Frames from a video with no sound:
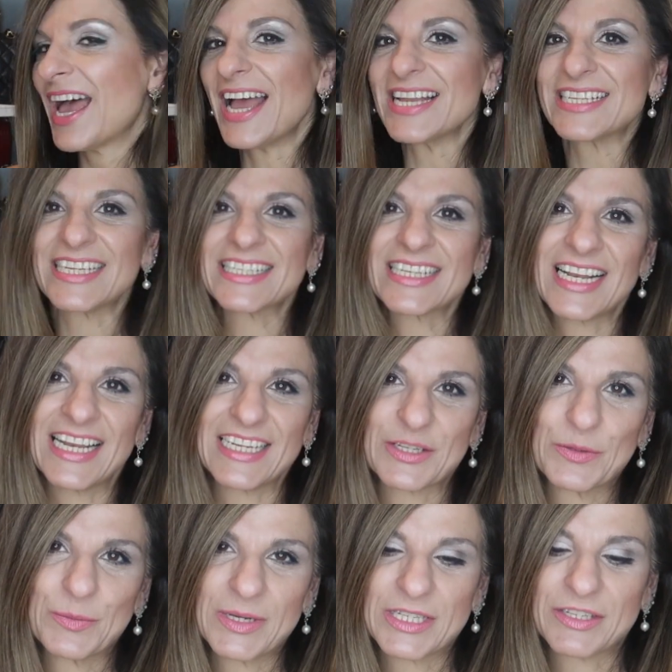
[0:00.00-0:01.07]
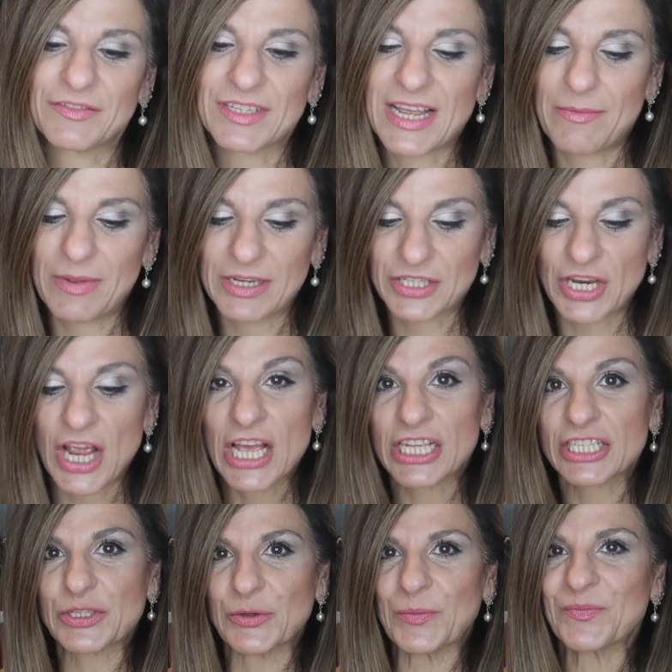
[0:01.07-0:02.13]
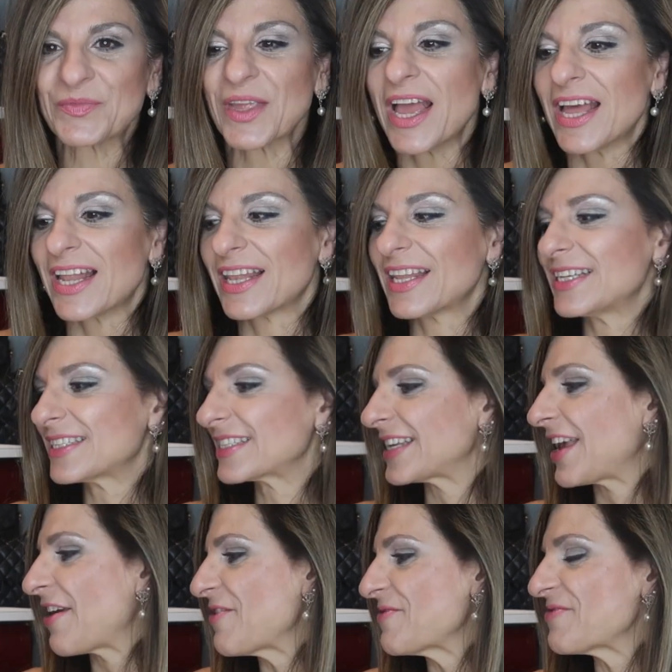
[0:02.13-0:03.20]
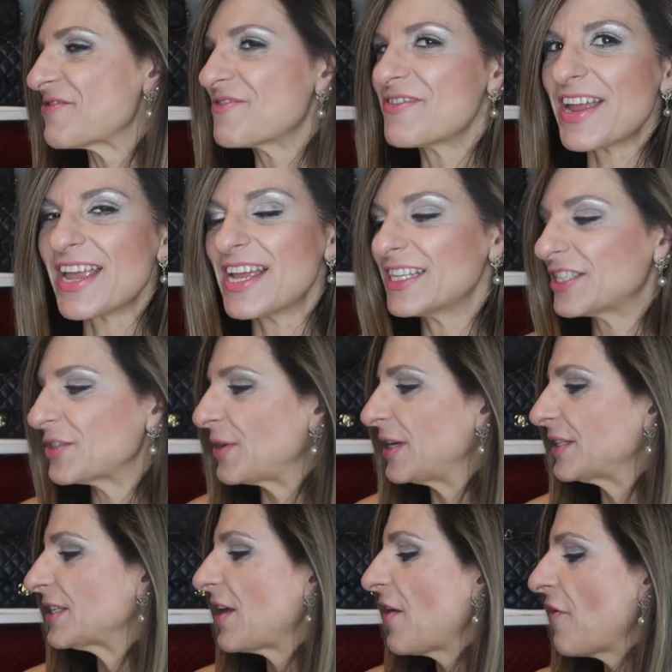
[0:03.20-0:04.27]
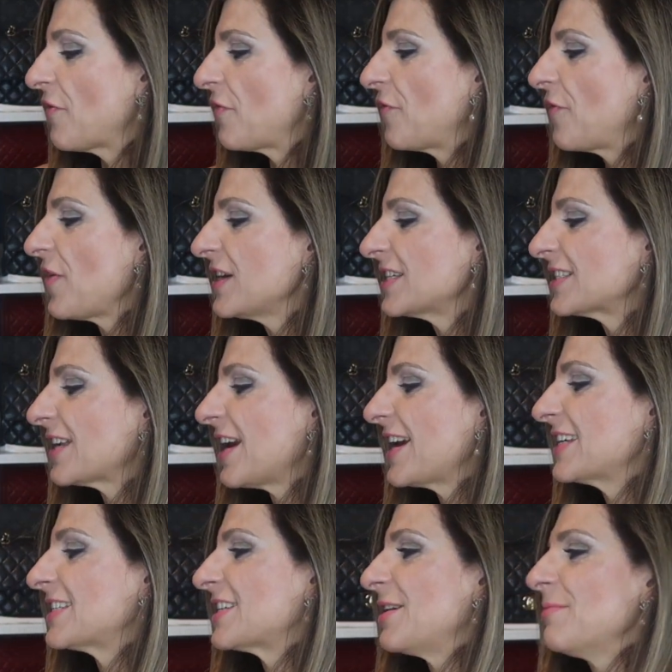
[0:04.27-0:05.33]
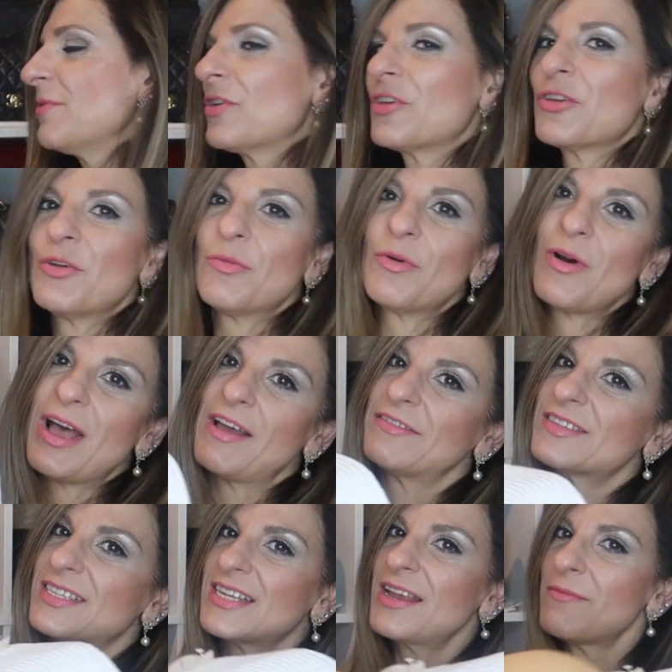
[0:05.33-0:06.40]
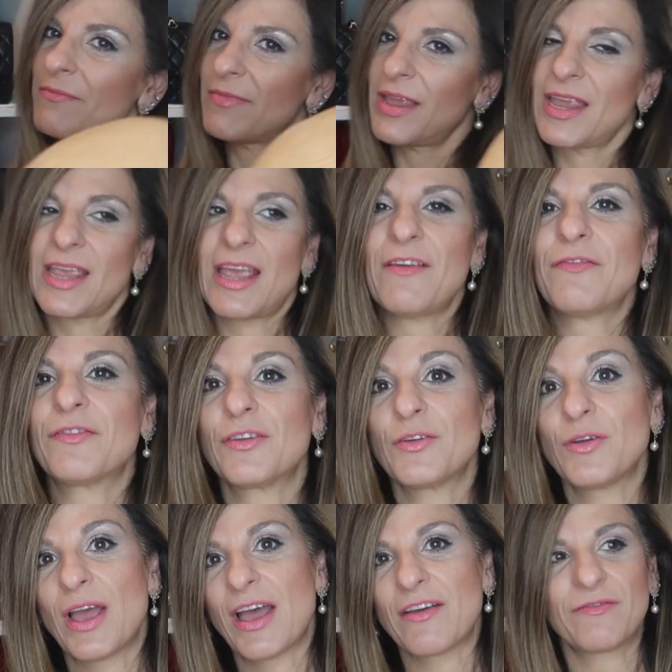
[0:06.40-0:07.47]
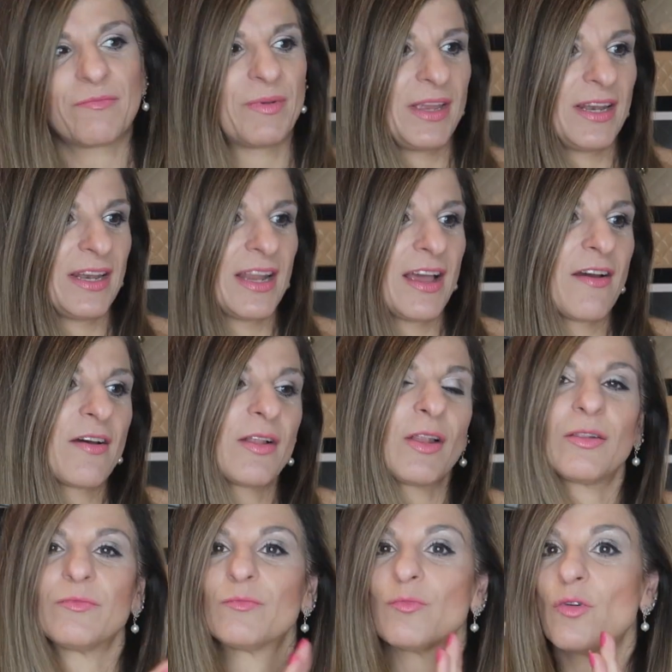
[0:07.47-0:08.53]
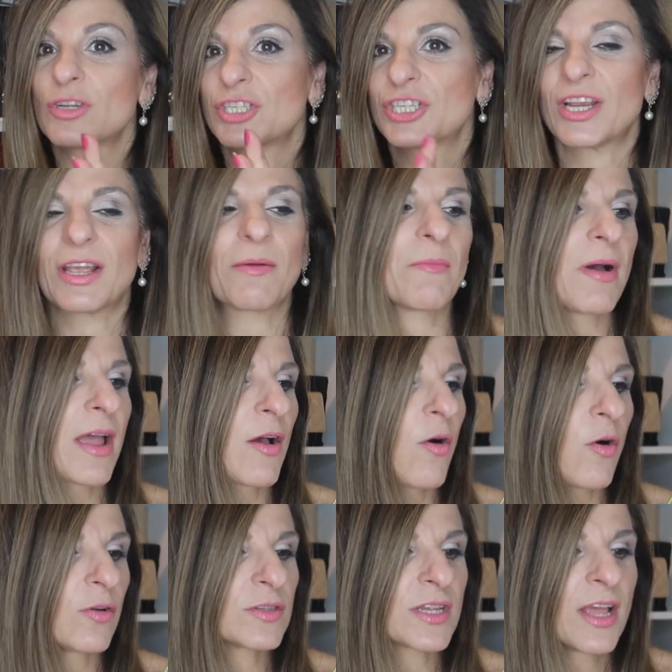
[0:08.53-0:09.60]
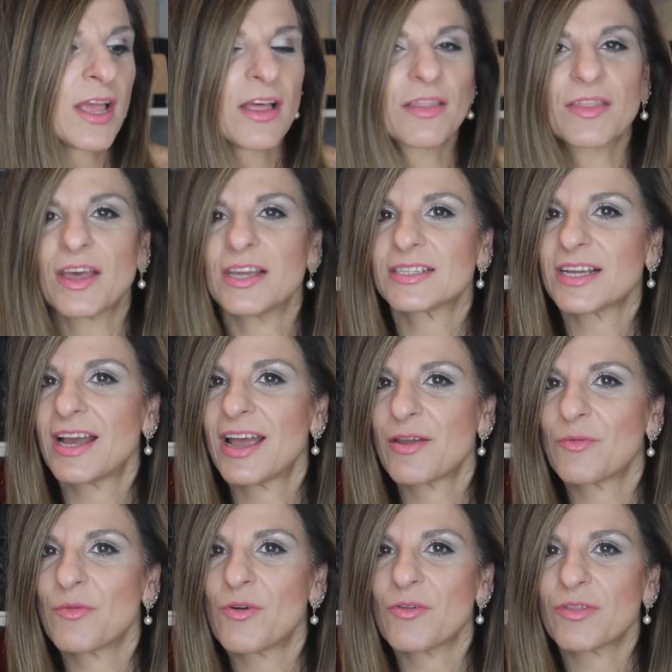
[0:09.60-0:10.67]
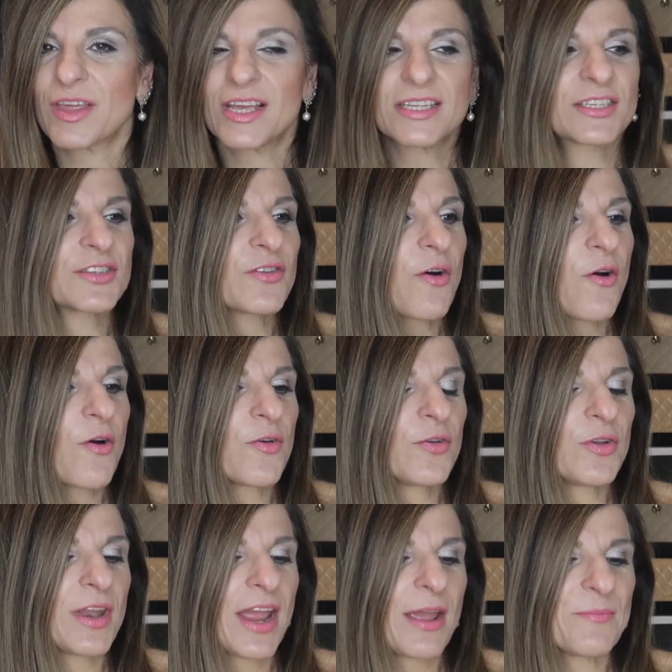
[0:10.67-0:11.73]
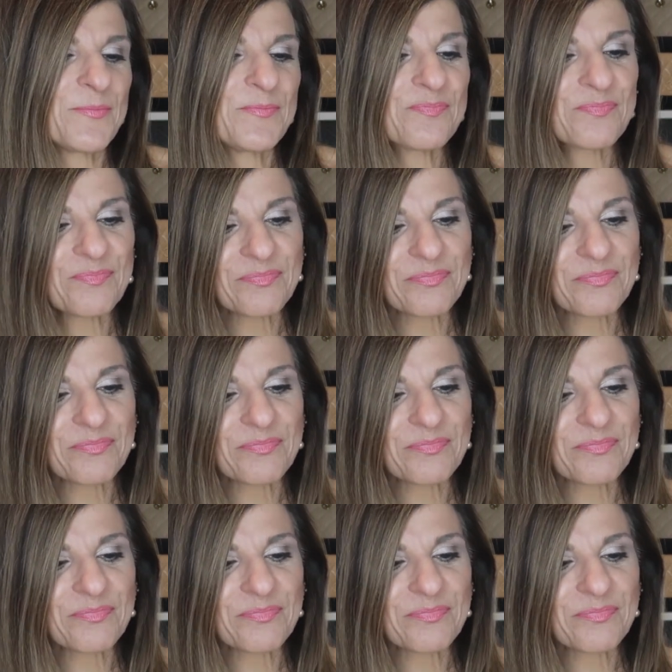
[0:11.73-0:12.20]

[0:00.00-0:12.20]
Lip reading: I did a little bit of damage. So let's get right into it. First item, you will have seen me if you have been watching my hauls that I wore this on